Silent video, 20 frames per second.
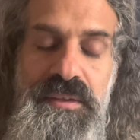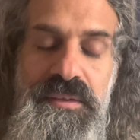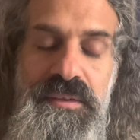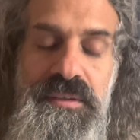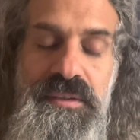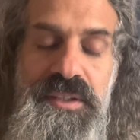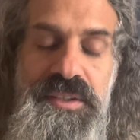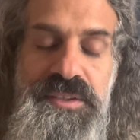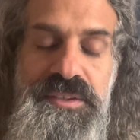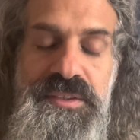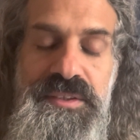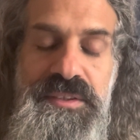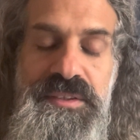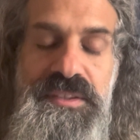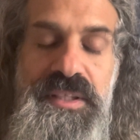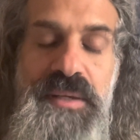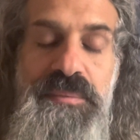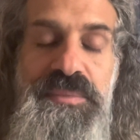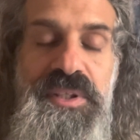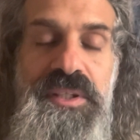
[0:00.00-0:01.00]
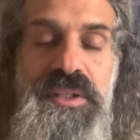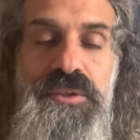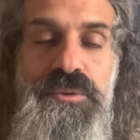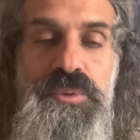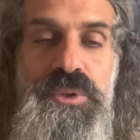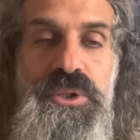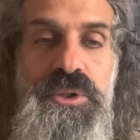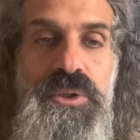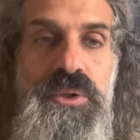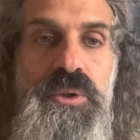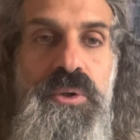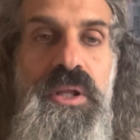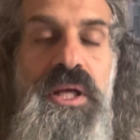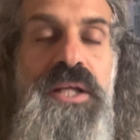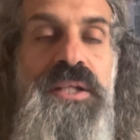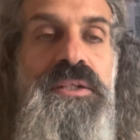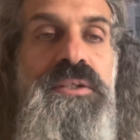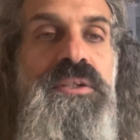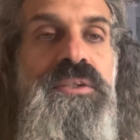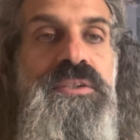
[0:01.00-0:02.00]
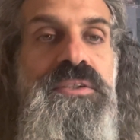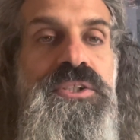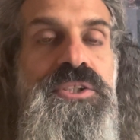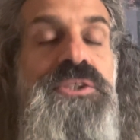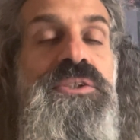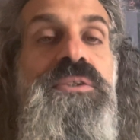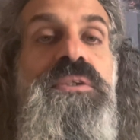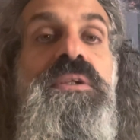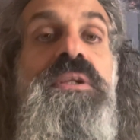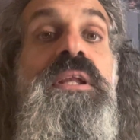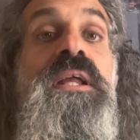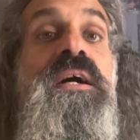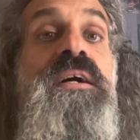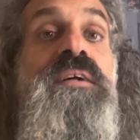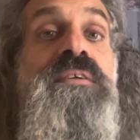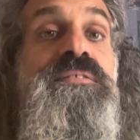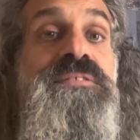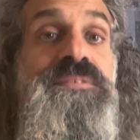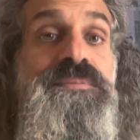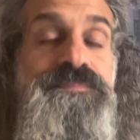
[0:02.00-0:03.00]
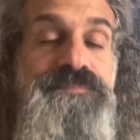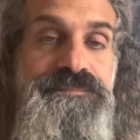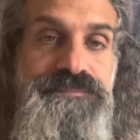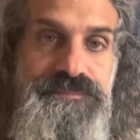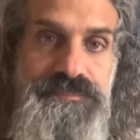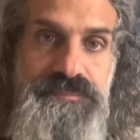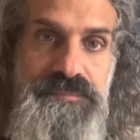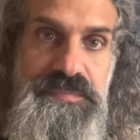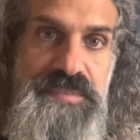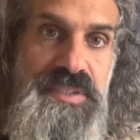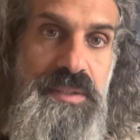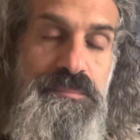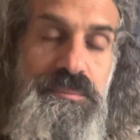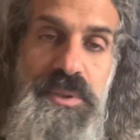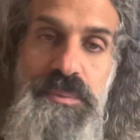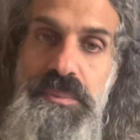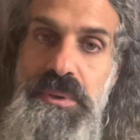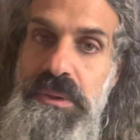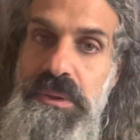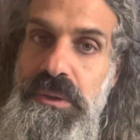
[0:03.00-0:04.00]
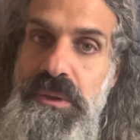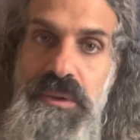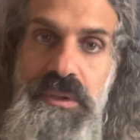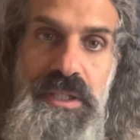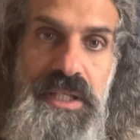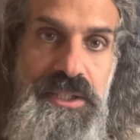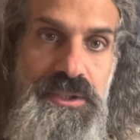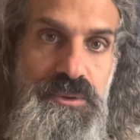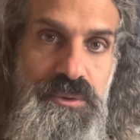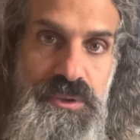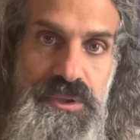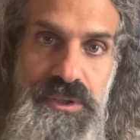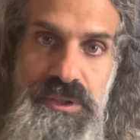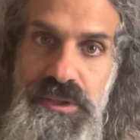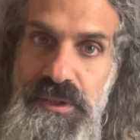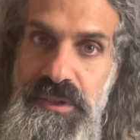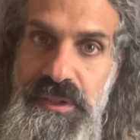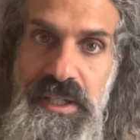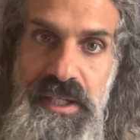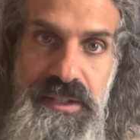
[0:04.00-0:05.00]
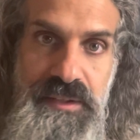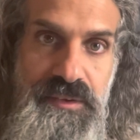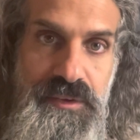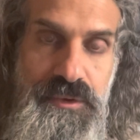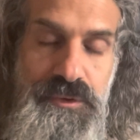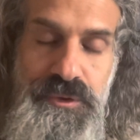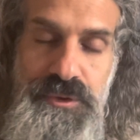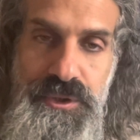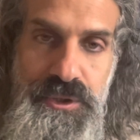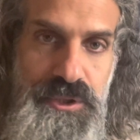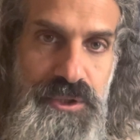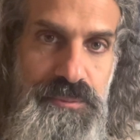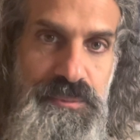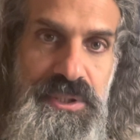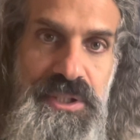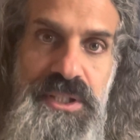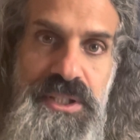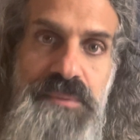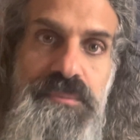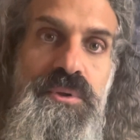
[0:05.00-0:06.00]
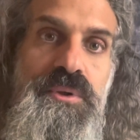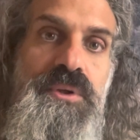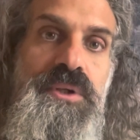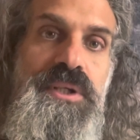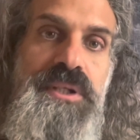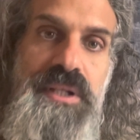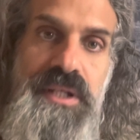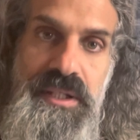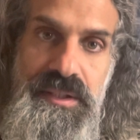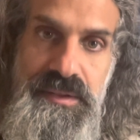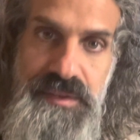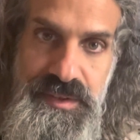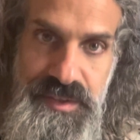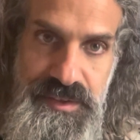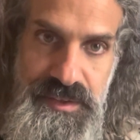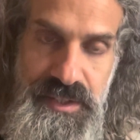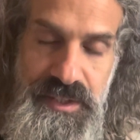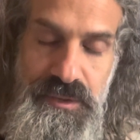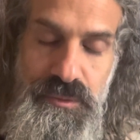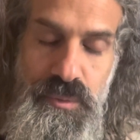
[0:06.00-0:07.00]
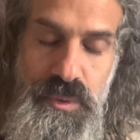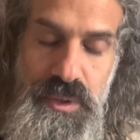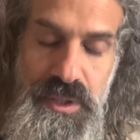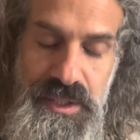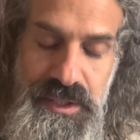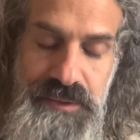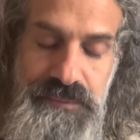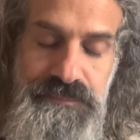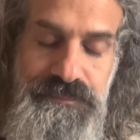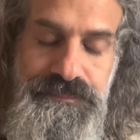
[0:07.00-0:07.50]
There's something that we call unconditional love. Some people don't like to hear that term anymore, and I understand why.